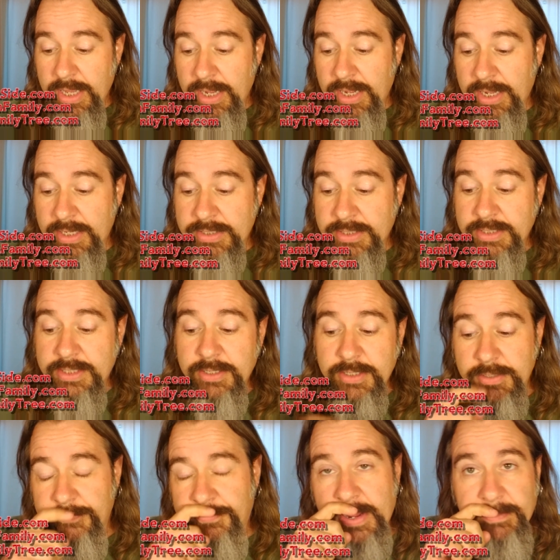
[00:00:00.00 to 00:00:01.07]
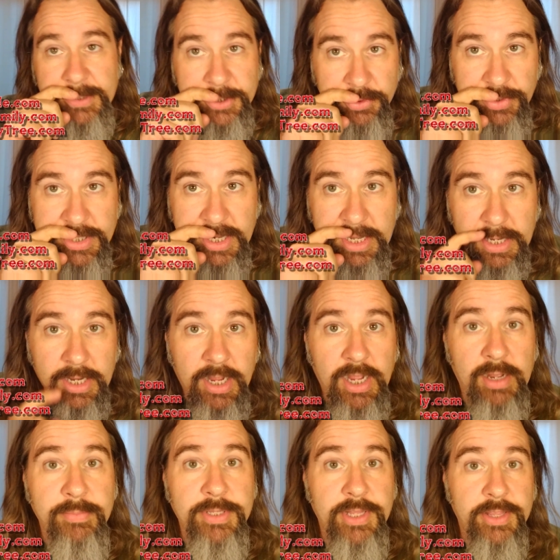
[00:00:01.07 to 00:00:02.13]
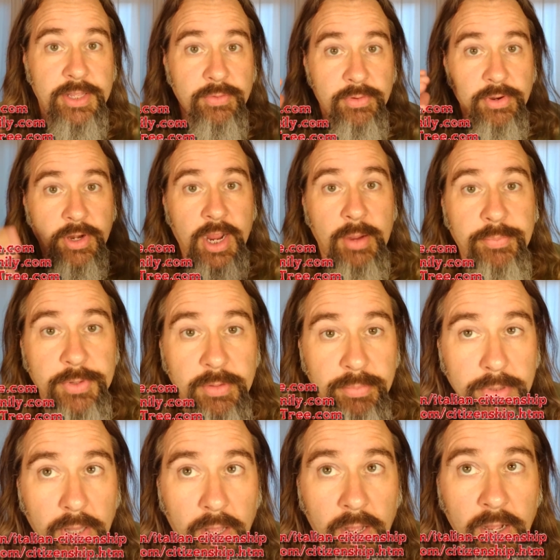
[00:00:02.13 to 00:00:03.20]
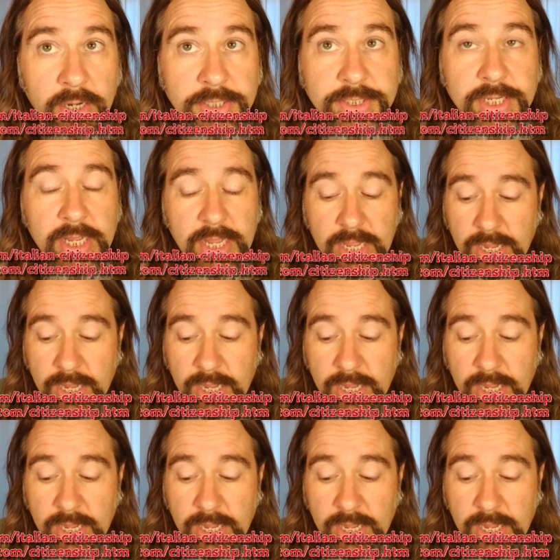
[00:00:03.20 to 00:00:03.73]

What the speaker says: SicilianFamilyTree.com, and then there were a couple of blogs